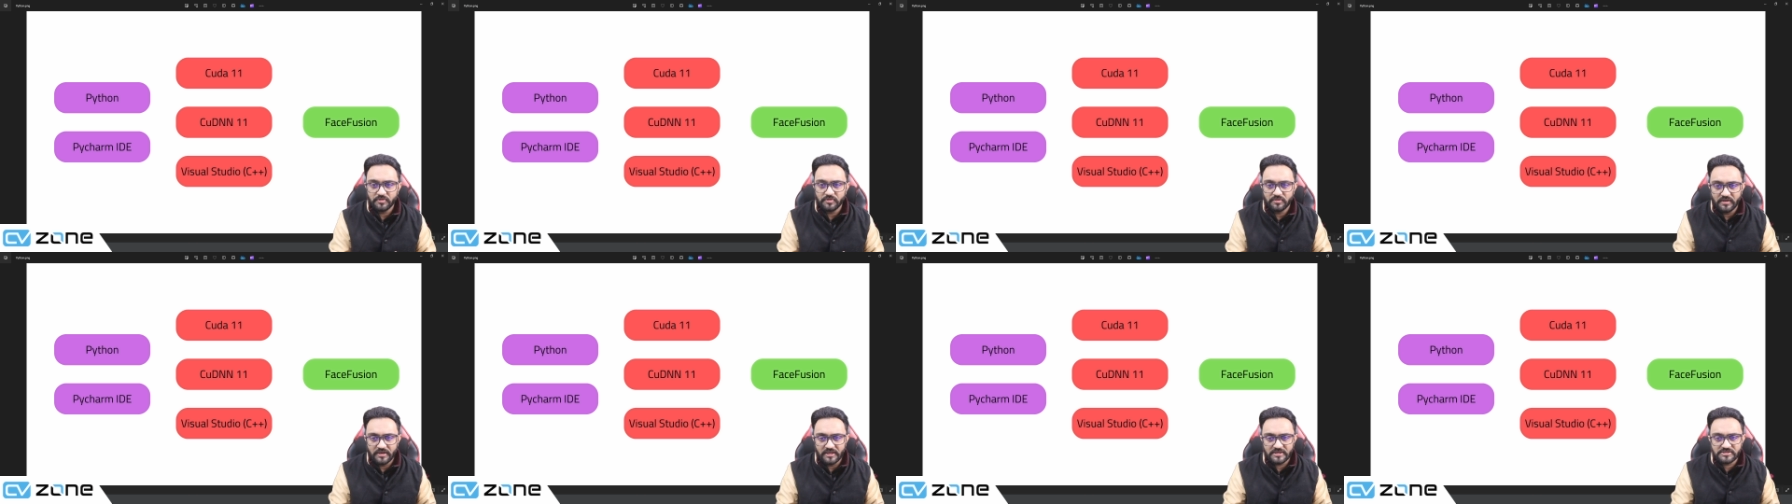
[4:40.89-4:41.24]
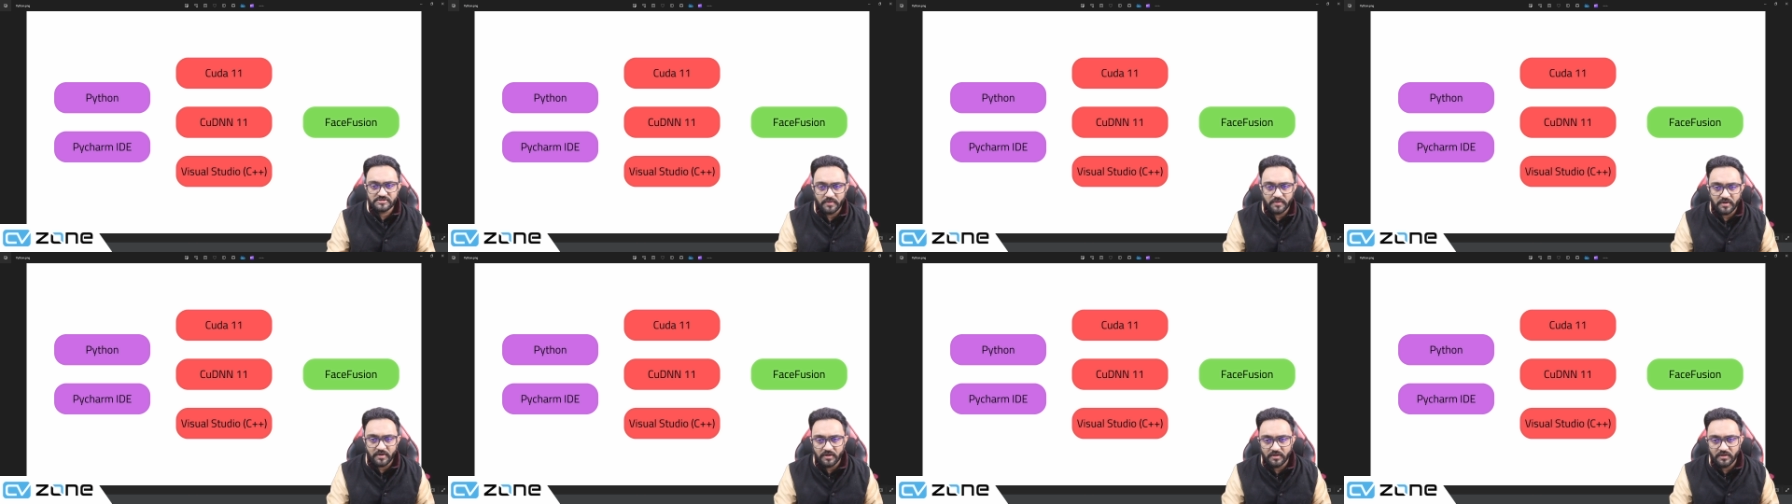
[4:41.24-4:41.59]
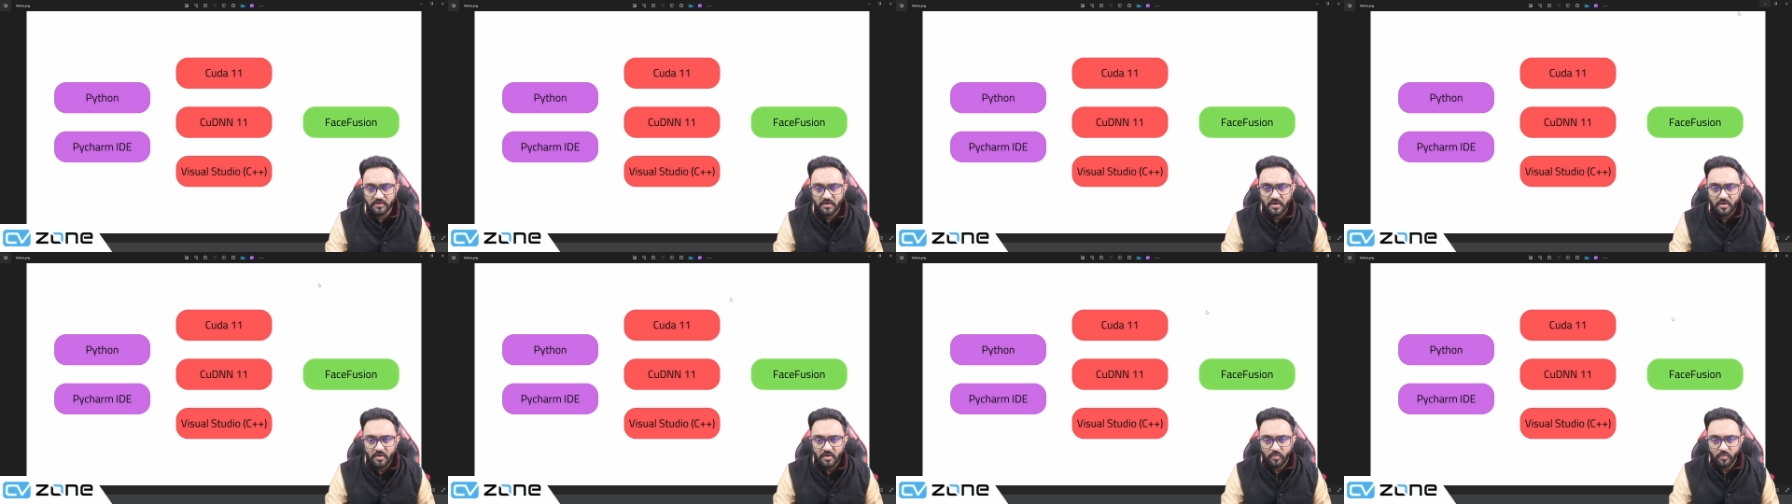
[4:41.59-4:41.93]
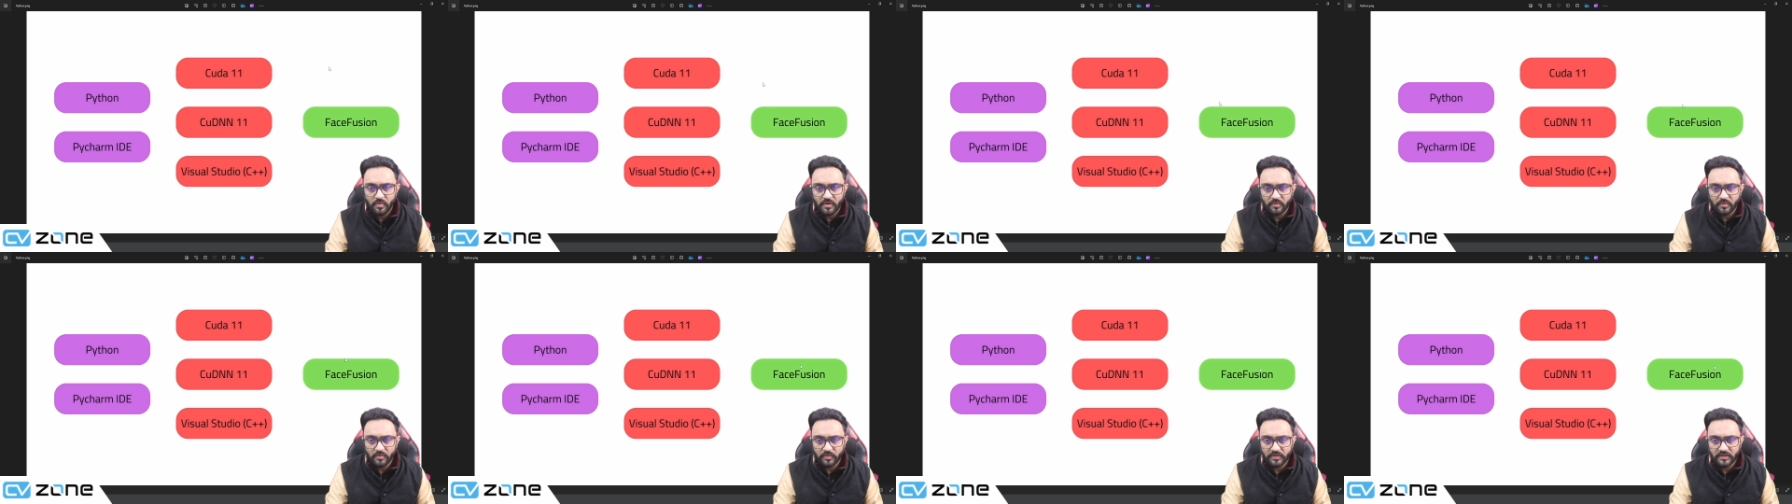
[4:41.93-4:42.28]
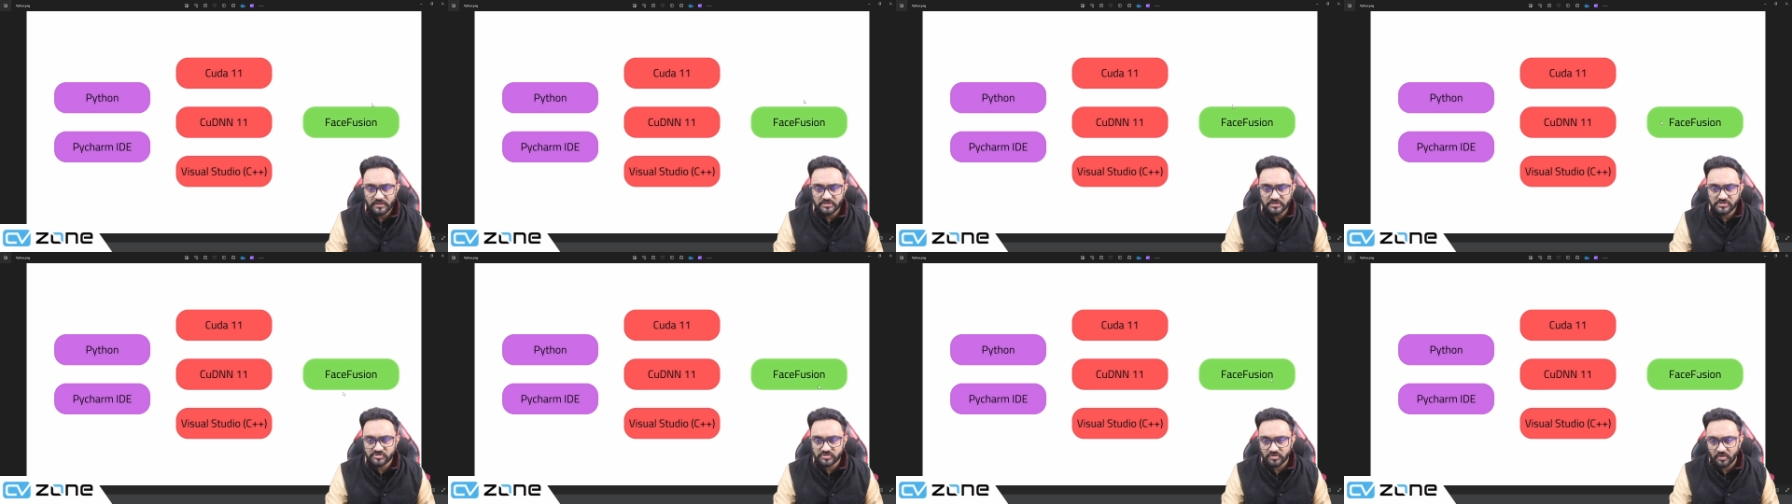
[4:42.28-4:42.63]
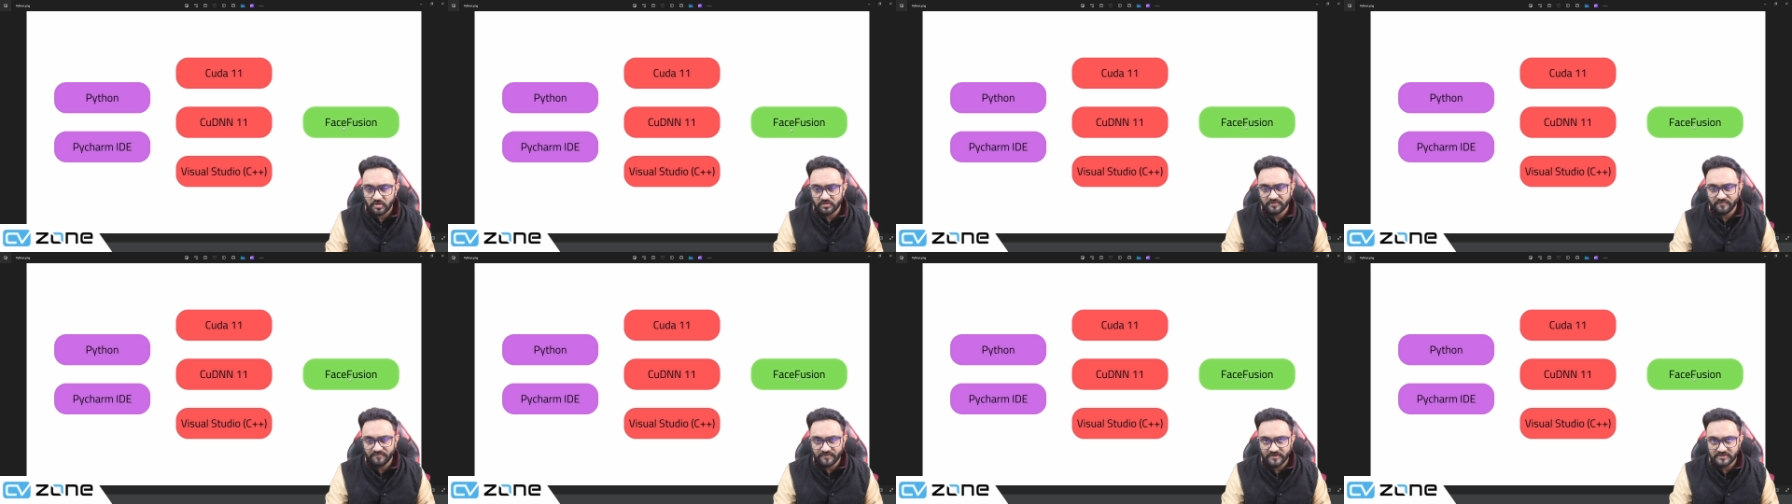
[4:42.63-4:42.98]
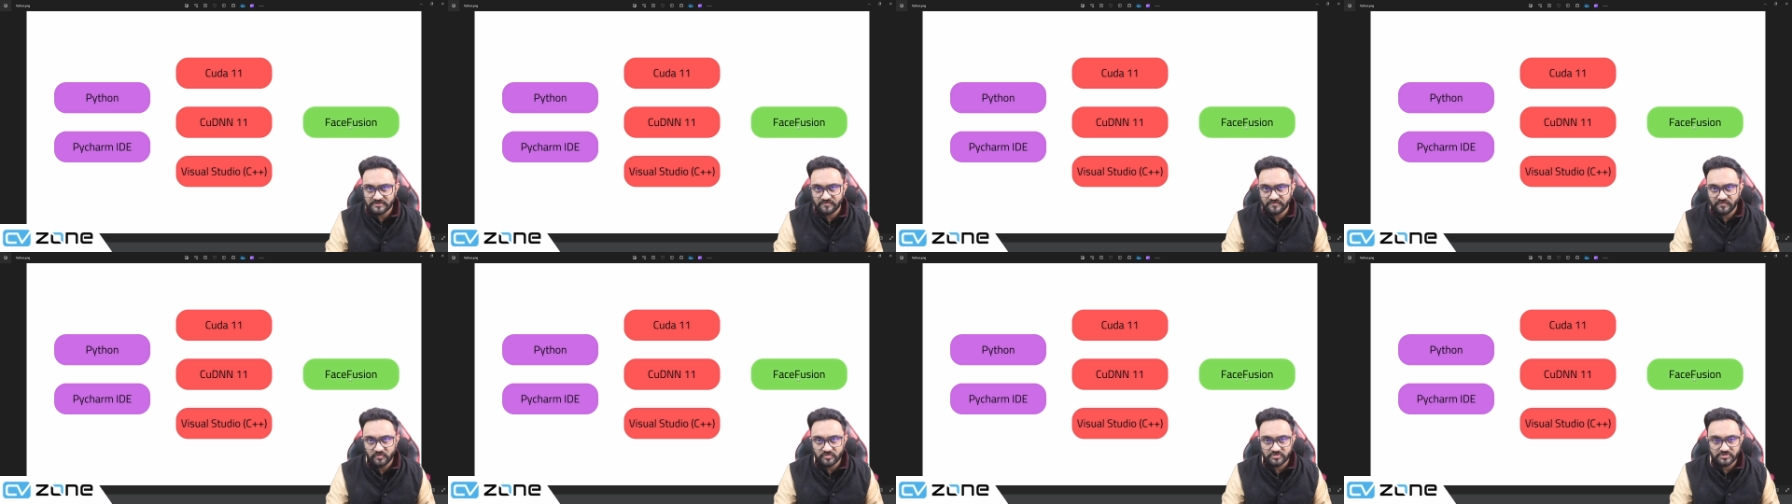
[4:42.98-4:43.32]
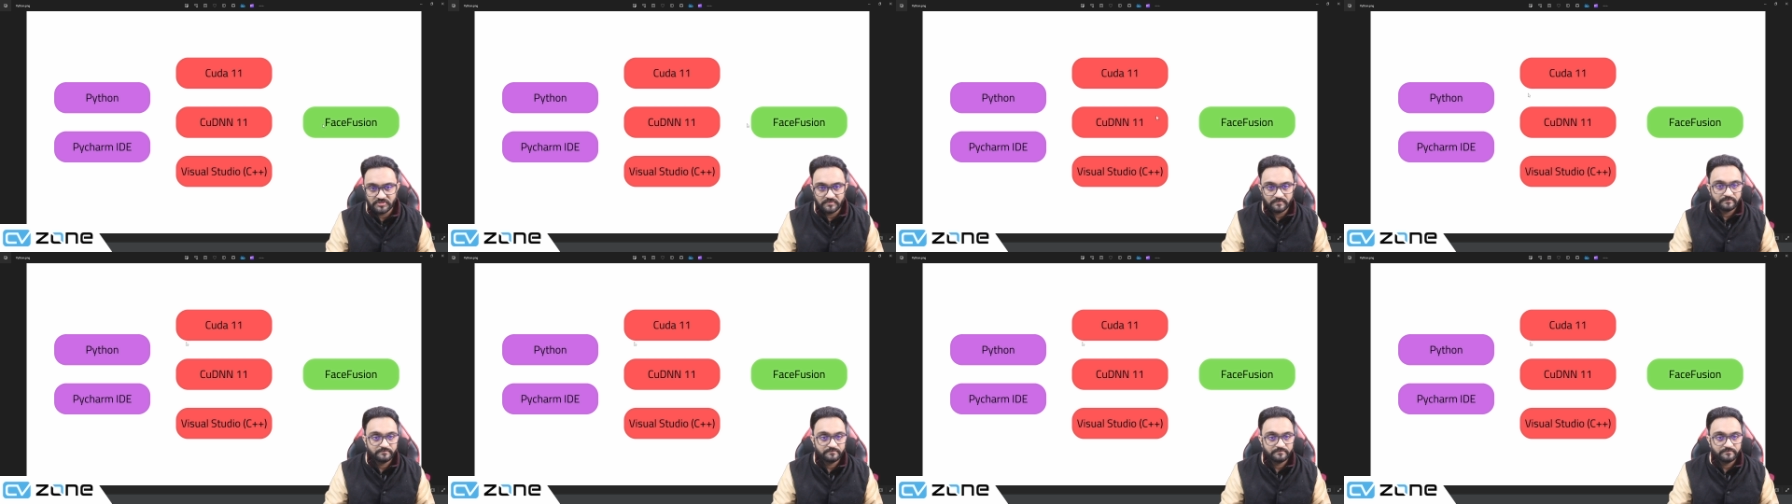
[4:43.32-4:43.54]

the next part where we install the Face Fusion.